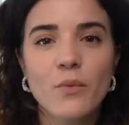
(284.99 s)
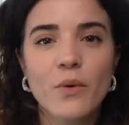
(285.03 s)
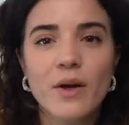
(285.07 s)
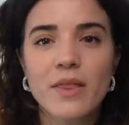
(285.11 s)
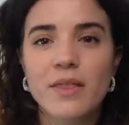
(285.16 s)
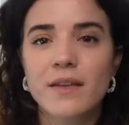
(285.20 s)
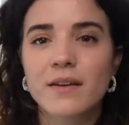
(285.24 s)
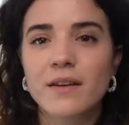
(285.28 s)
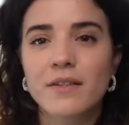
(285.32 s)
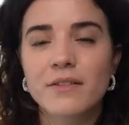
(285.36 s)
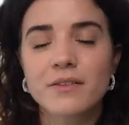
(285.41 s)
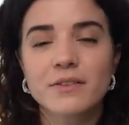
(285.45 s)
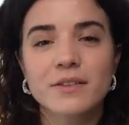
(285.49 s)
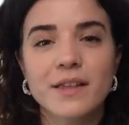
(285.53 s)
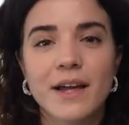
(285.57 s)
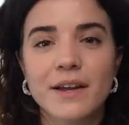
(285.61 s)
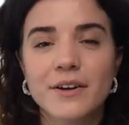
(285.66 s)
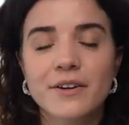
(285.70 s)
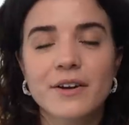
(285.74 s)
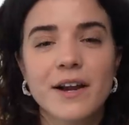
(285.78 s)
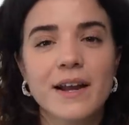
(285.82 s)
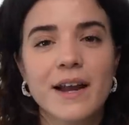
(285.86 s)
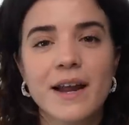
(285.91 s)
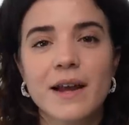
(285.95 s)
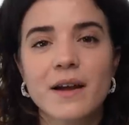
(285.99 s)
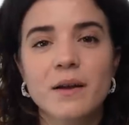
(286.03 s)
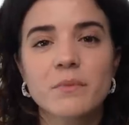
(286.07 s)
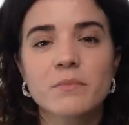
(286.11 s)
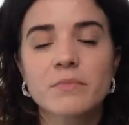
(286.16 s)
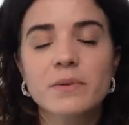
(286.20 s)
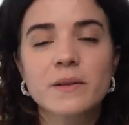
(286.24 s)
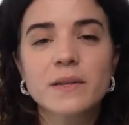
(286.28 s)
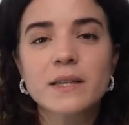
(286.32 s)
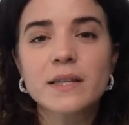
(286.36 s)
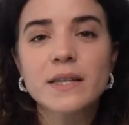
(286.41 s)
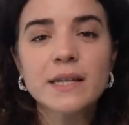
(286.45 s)
with another letter, and I
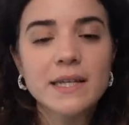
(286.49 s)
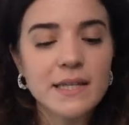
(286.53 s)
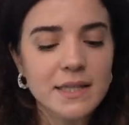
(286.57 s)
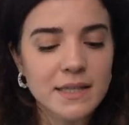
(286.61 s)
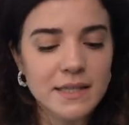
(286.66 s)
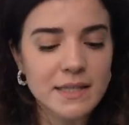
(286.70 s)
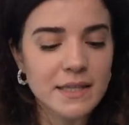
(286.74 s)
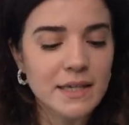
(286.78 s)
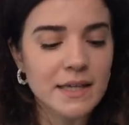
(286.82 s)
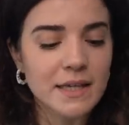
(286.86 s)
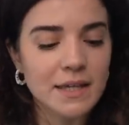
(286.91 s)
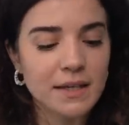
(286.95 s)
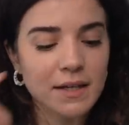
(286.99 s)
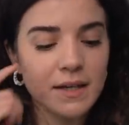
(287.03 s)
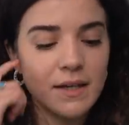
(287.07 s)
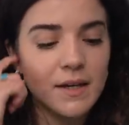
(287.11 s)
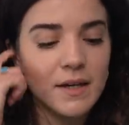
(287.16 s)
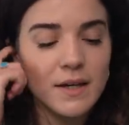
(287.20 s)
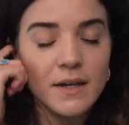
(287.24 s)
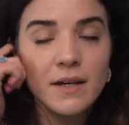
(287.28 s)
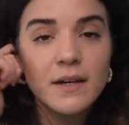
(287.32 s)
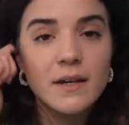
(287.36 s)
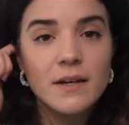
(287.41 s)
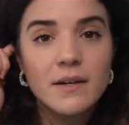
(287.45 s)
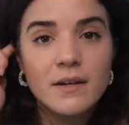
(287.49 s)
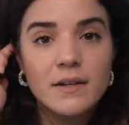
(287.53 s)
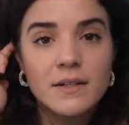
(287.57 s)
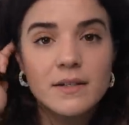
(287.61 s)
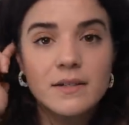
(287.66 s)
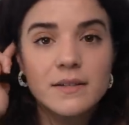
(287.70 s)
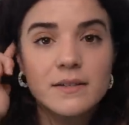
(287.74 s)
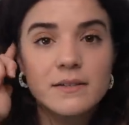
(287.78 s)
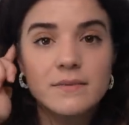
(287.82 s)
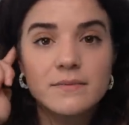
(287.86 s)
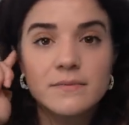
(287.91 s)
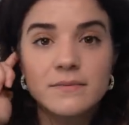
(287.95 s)
completely
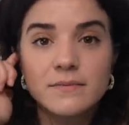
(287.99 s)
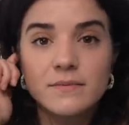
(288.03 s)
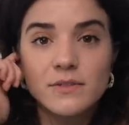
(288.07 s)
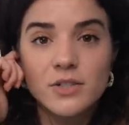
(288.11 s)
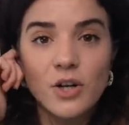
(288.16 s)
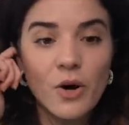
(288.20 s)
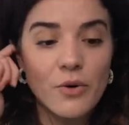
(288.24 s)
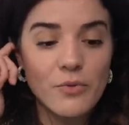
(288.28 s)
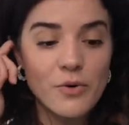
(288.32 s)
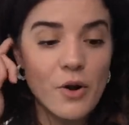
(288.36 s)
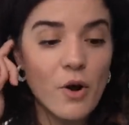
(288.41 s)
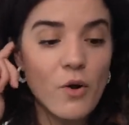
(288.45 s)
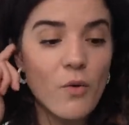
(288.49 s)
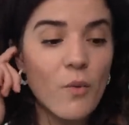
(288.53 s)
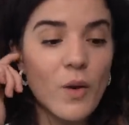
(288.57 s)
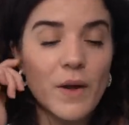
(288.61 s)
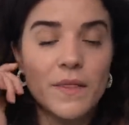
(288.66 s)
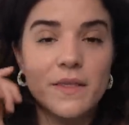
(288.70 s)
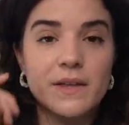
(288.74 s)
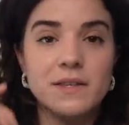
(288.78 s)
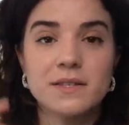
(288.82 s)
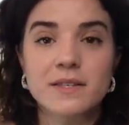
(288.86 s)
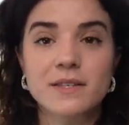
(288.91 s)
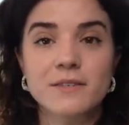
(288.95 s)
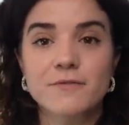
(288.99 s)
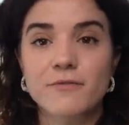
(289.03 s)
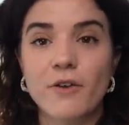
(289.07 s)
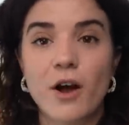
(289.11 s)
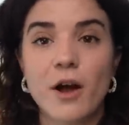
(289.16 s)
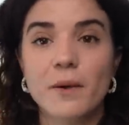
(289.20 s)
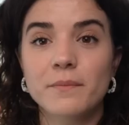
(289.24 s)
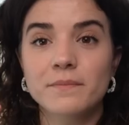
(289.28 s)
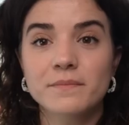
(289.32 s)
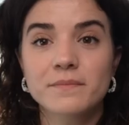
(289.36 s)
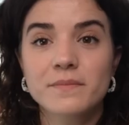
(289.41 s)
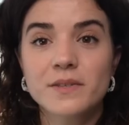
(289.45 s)
don't know what this is
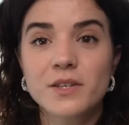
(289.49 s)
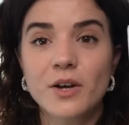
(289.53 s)
from.